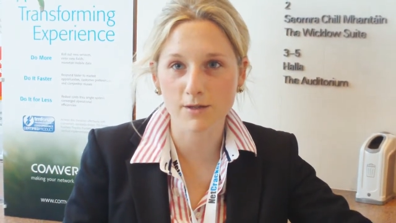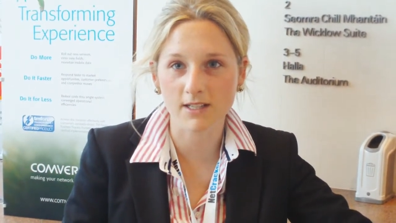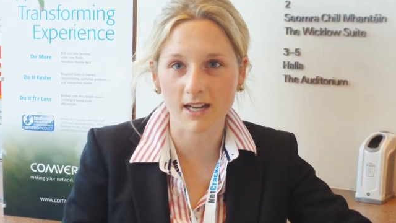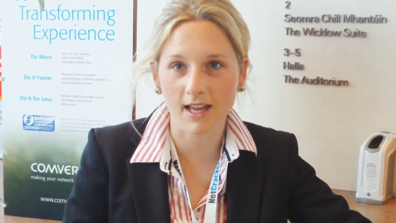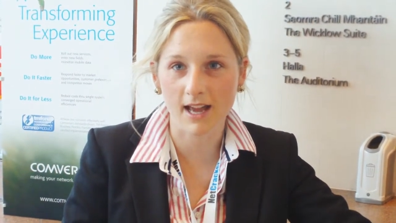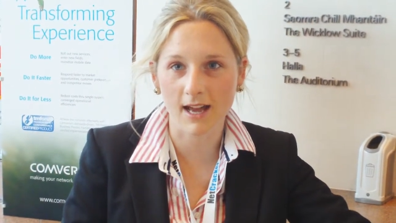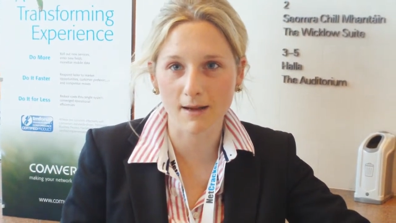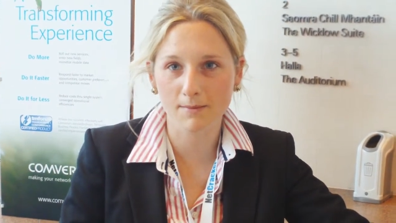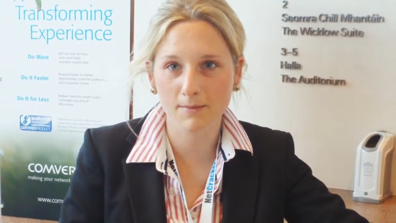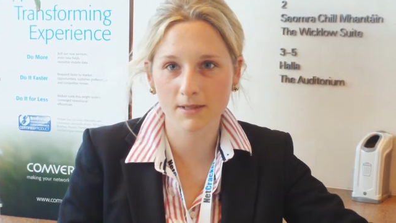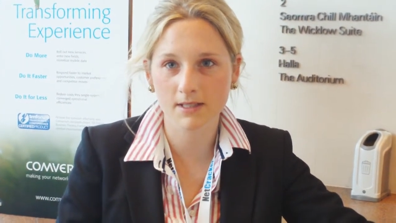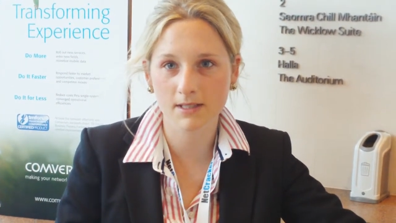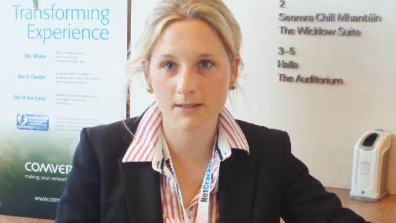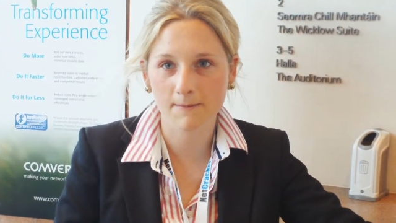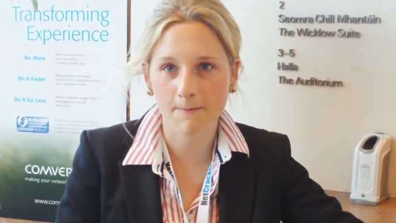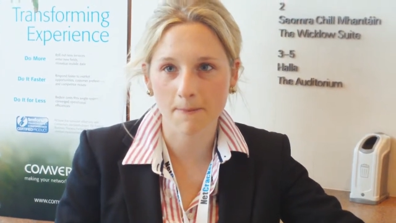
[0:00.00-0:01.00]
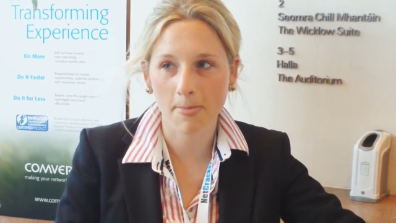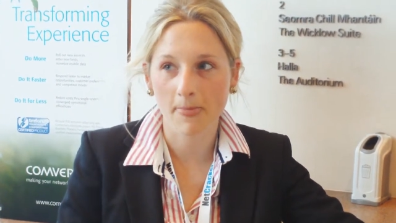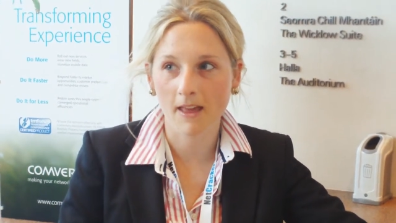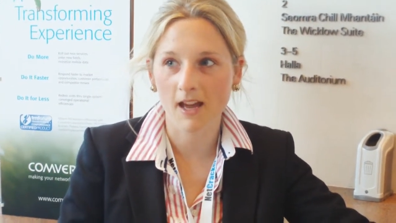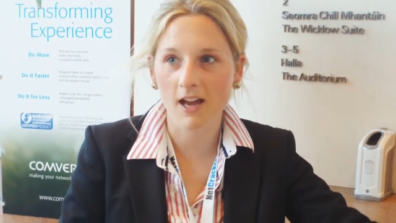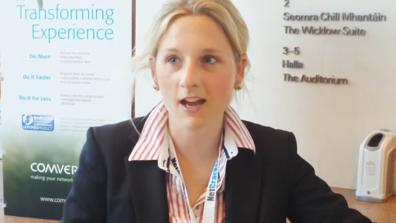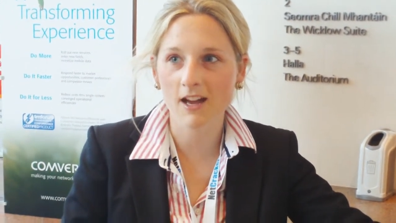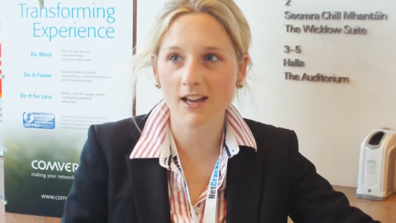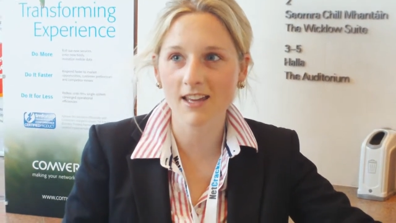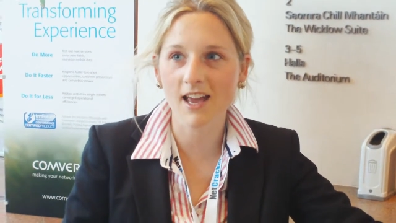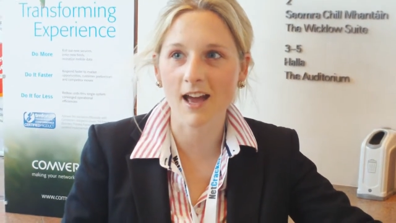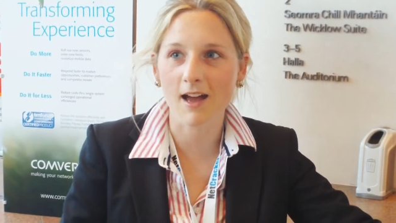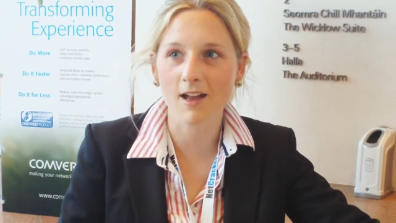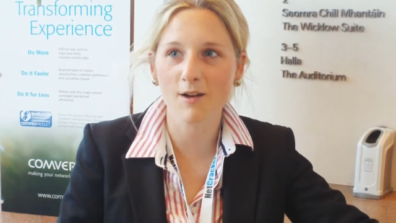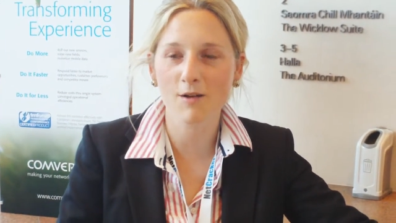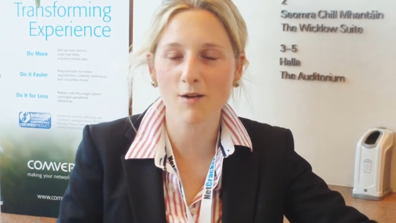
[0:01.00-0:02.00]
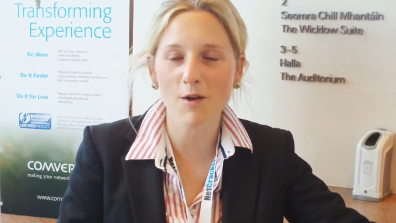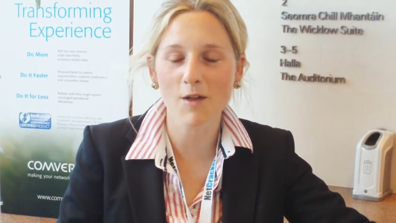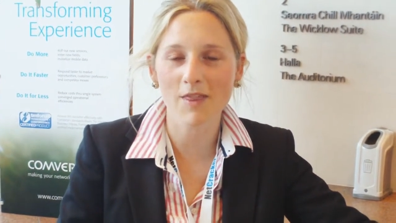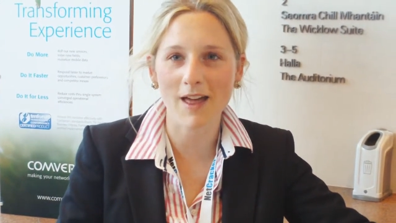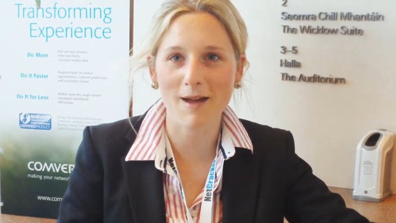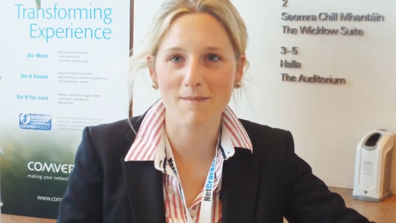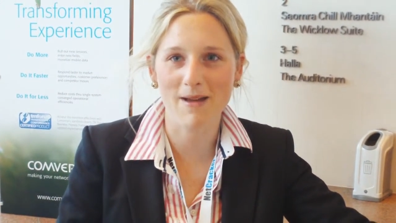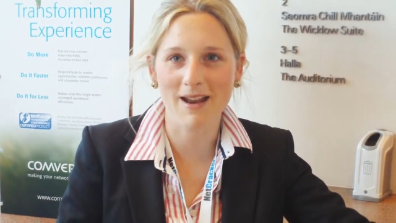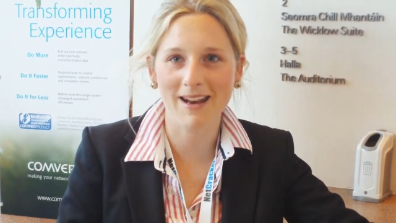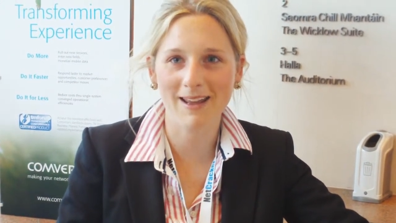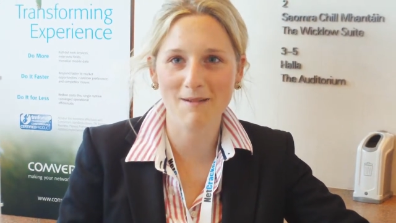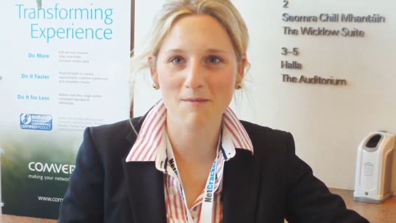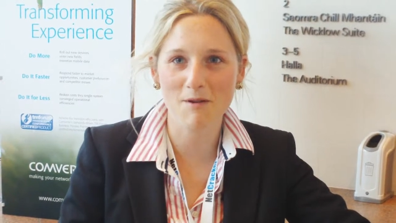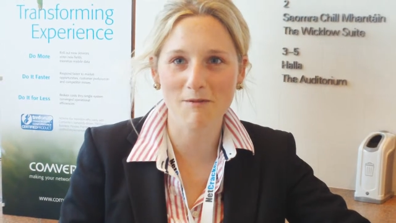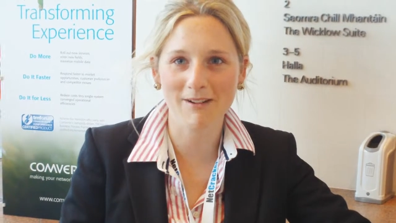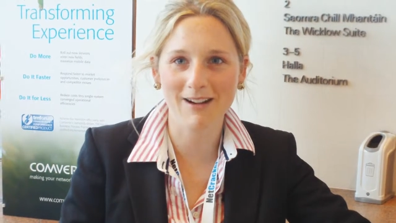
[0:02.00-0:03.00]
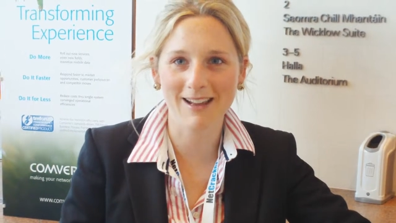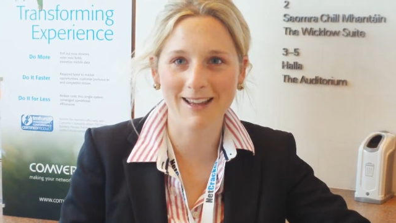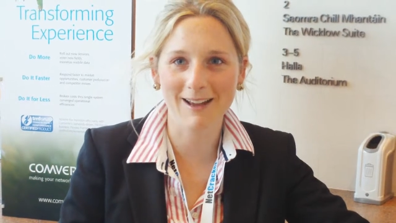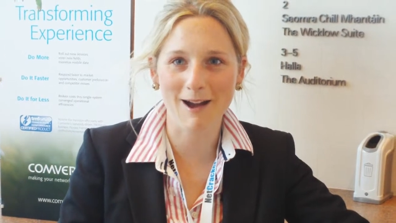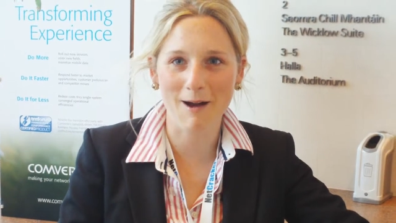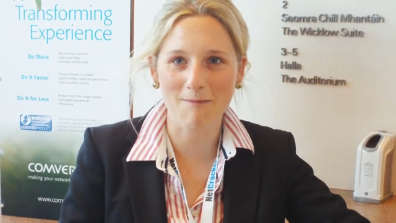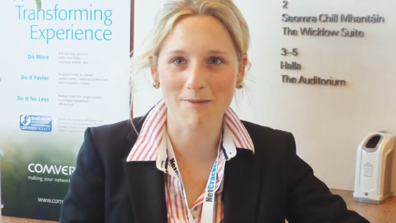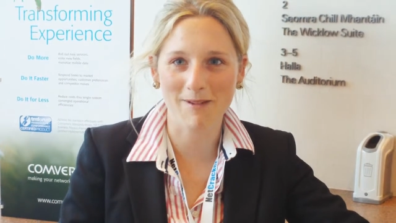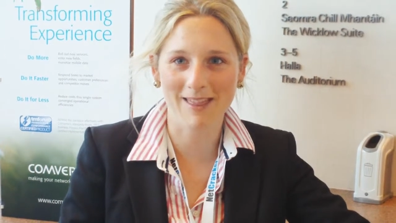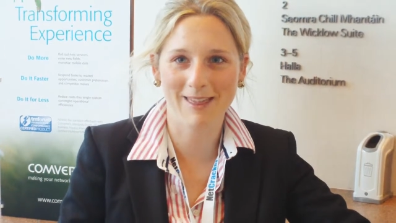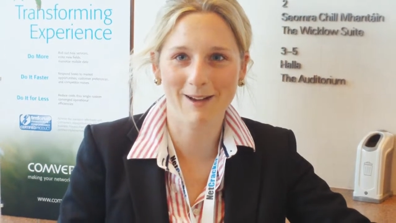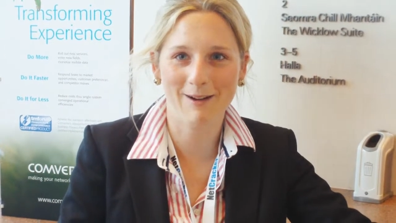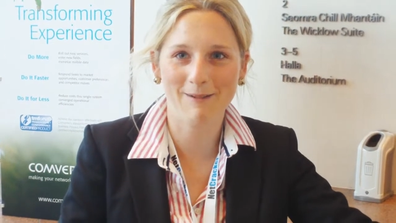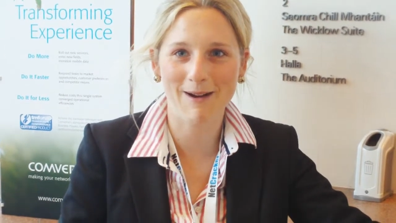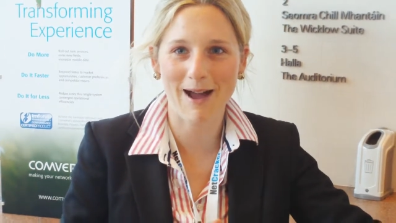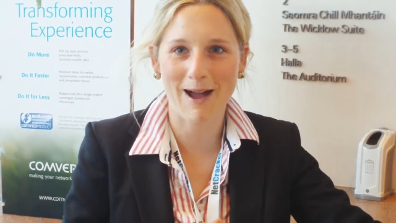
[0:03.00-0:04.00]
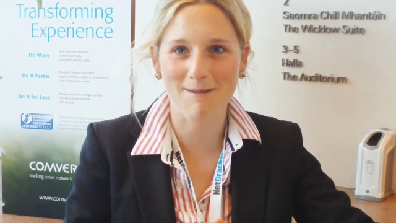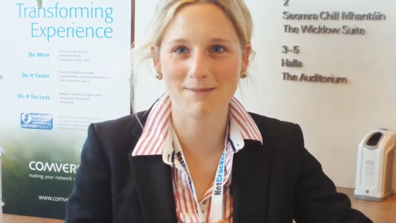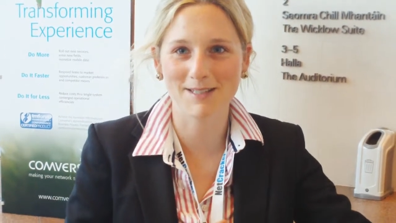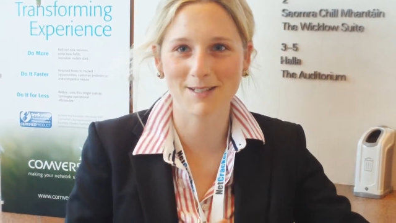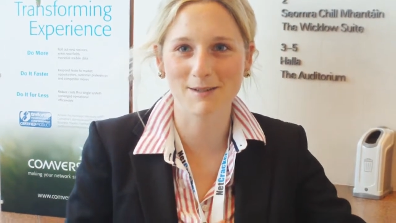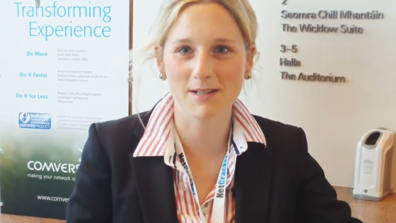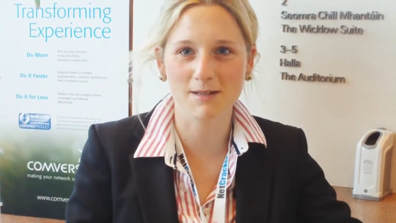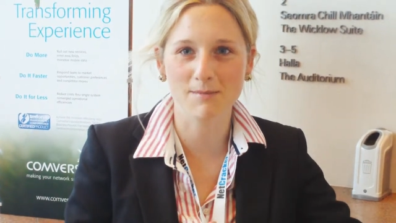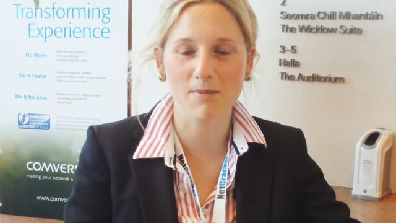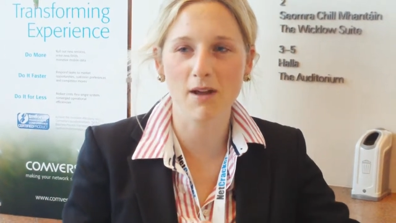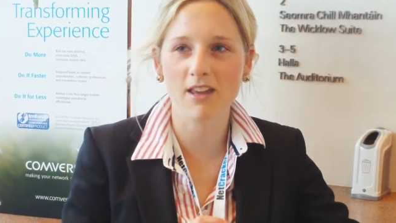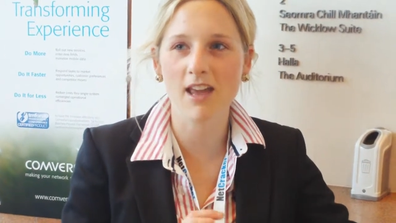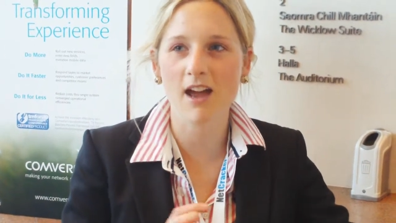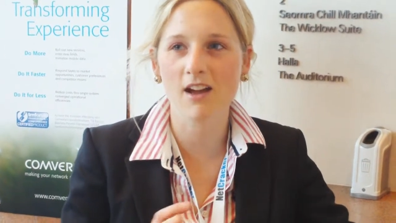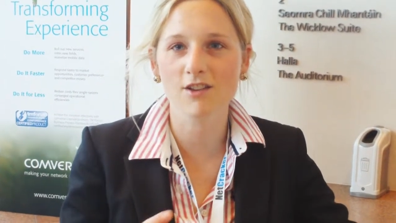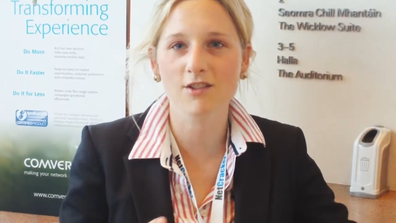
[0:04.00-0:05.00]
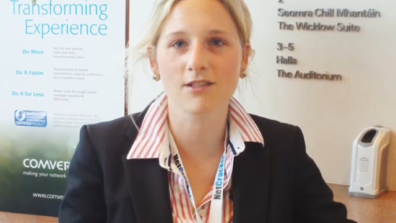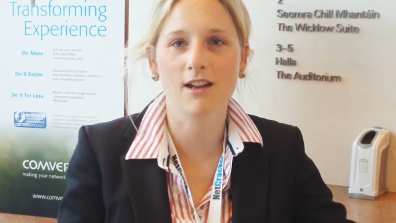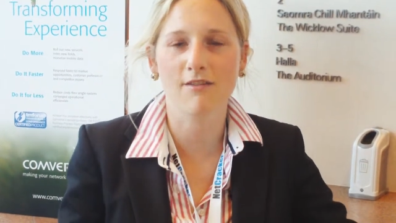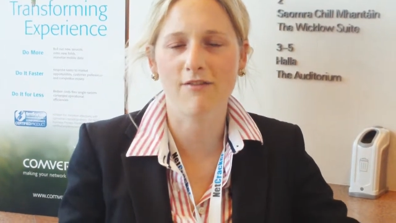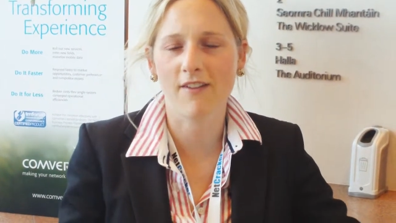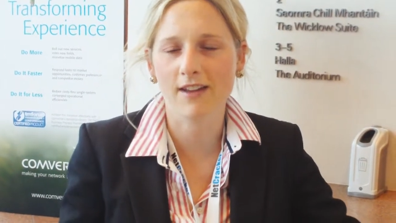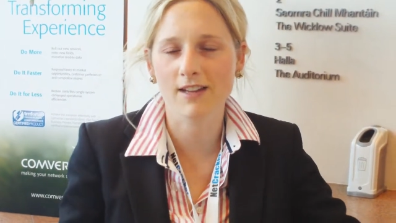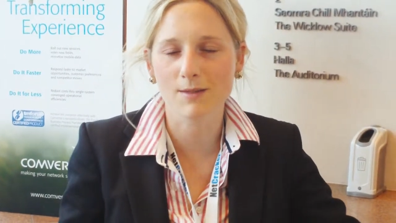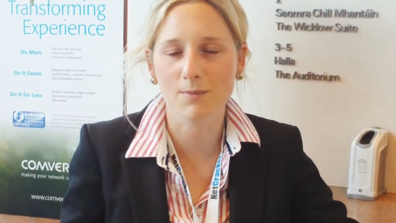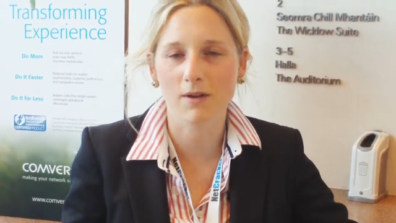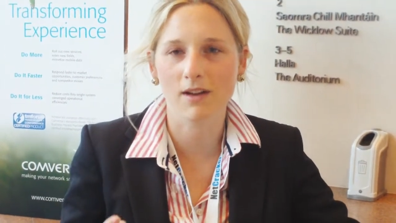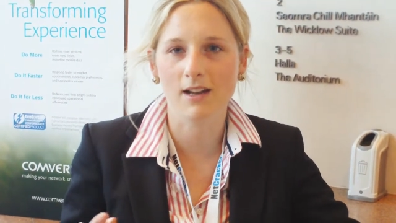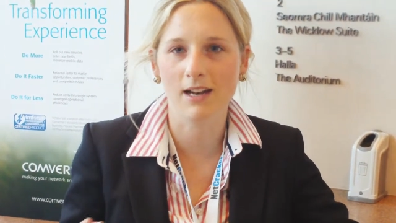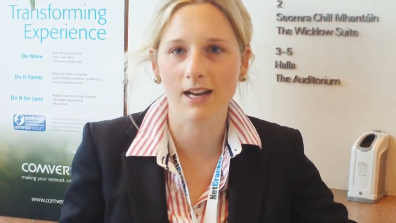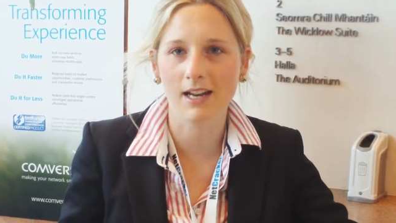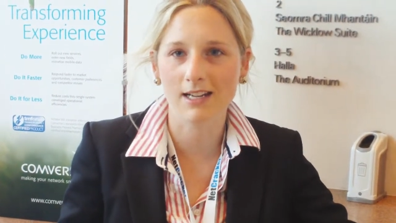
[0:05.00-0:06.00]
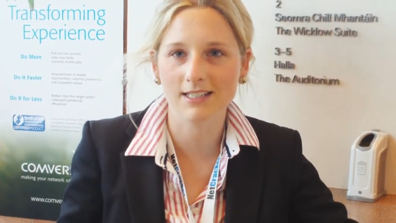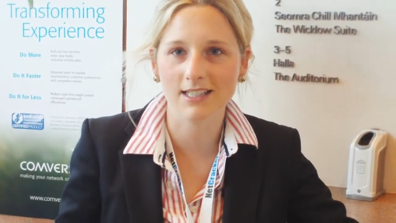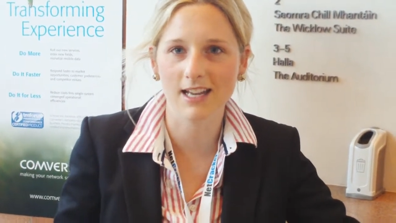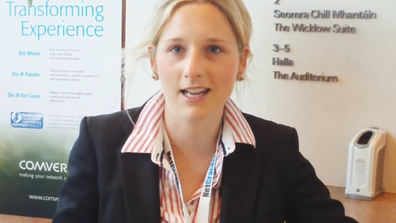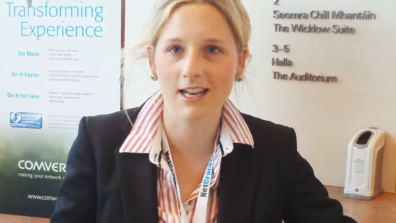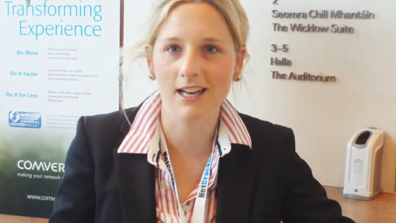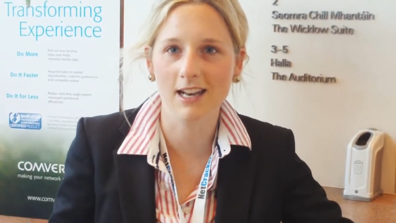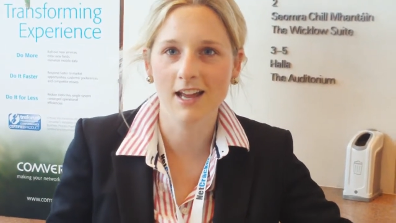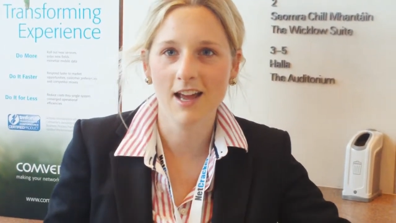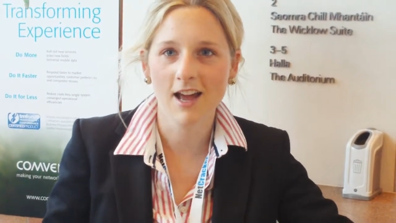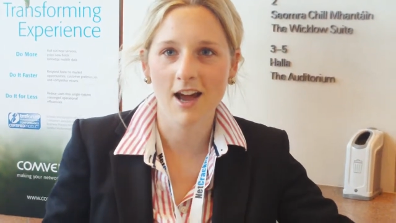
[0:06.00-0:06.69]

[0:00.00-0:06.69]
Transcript: use any apps? Uh, yeah, not that many. I'm not really up to the whole app situation, but yeah, I use like Facebook, LinkedIn.